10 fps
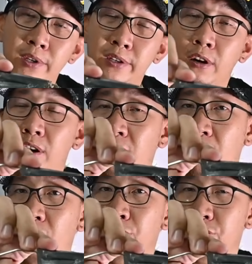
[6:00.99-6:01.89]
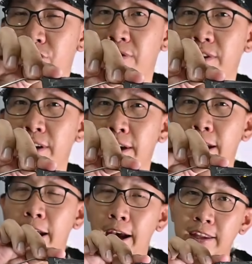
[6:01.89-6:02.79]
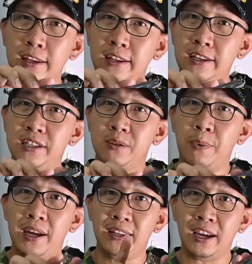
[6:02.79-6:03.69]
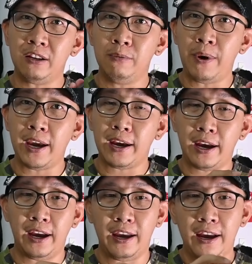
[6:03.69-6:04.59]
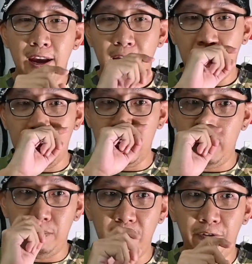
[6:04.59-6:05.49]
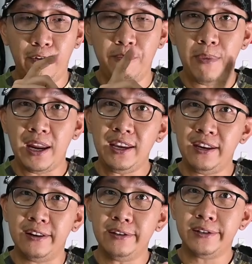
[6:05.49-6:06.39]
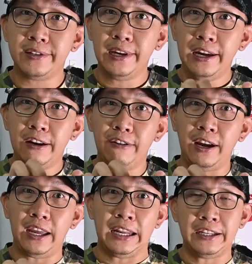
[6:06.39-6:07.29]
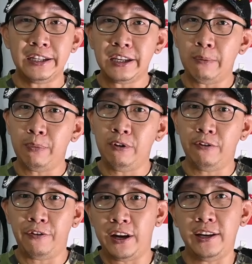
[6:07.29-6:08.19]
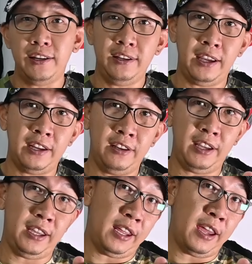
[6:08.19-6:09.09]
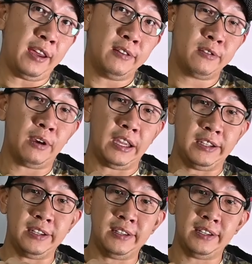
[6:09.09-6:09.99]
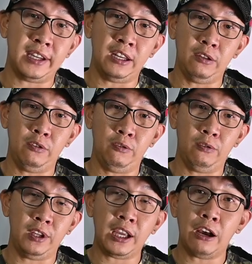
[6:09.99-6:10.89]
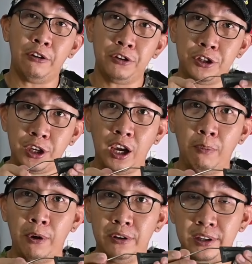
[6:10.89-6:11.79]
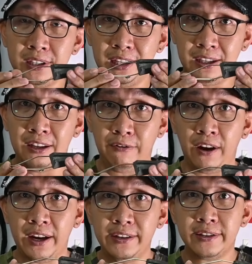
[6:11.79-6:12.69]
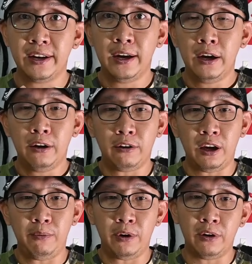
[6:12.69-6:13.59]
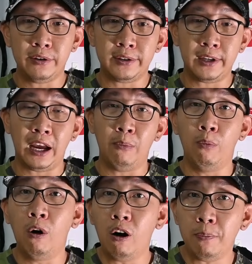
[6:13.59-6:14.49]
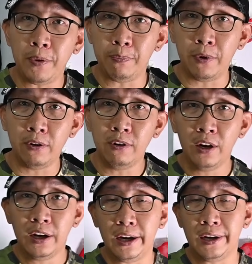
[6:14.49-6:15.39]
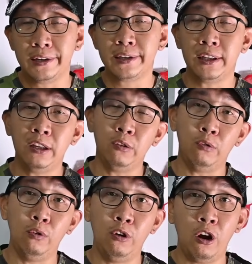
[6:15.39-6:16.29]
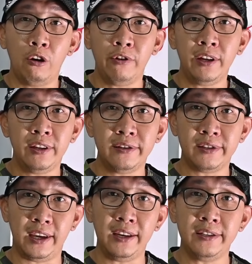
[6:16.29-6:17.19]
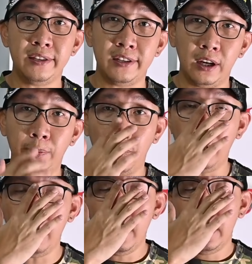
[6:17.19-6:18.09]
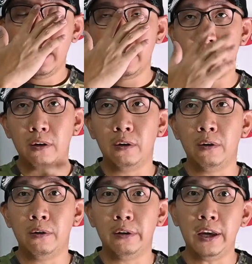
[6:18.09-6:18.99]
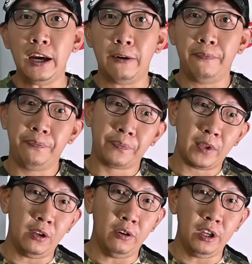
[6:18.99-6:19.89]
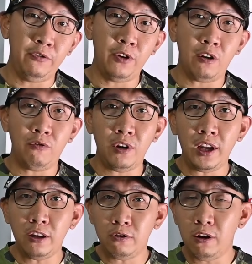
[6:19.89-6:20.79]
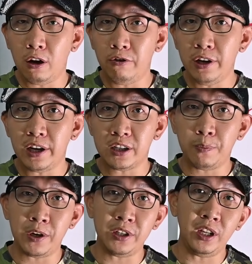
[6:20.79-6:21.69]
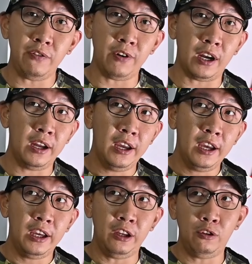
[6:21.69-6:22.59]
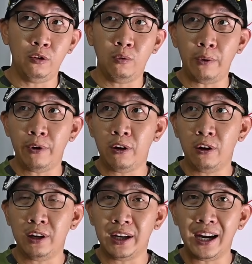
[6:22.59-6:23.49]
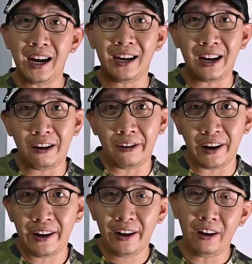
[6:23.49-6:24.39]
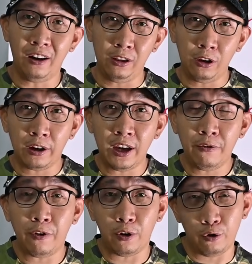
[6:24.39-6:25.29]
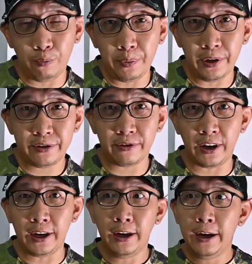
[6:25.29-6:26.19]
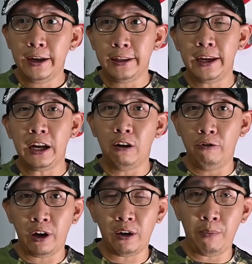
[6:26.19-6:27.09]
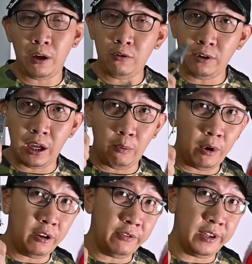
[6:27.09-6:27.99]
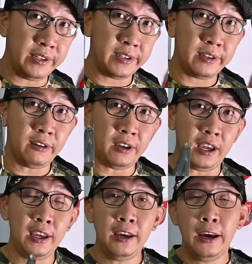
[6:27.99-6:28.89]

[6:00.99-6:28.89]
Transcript: It's called a lure retriever. I think this is by Tackleback. I had it with me for many years, right? And I just happened to find it the other day there. So I just decided to take out and share about this little device, okay? Because there are more people starting to do luring these days in Singapore. So yeah, you know, if you are really into luring, especially if you are into what we call the ka gao, or knocking for groupers, right, then I would recommend you to get one of this, okay?